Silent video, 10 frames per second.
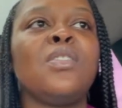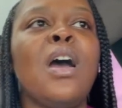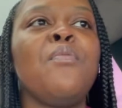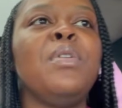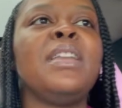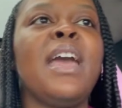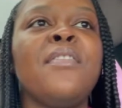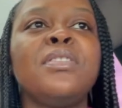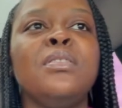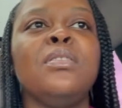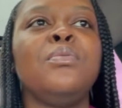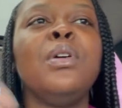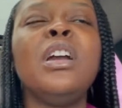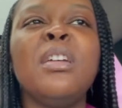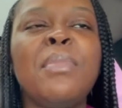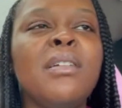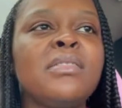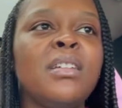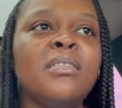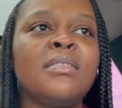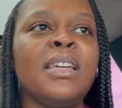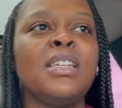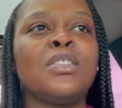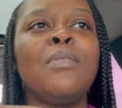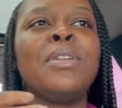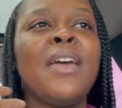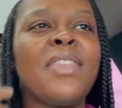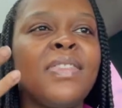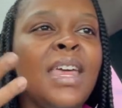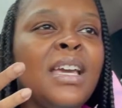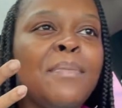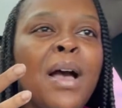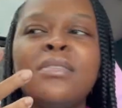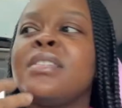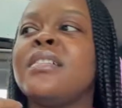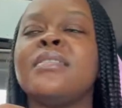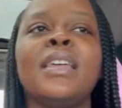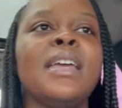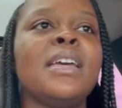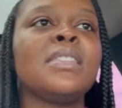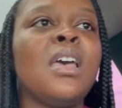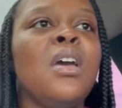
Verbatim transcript: So I wouldn't have to worry about certain things. So I wouldn't have to think about certain things.